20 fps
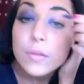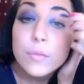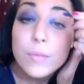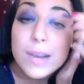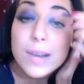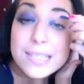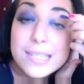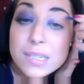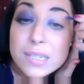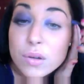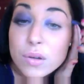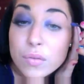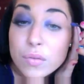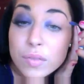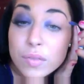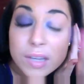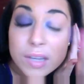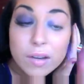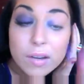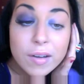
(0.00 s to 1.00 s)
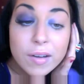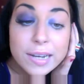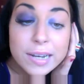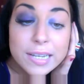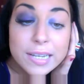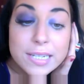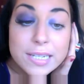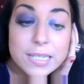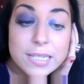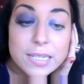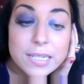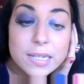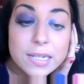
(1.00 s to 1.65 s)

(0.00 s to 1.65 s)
the rest of the eyelid.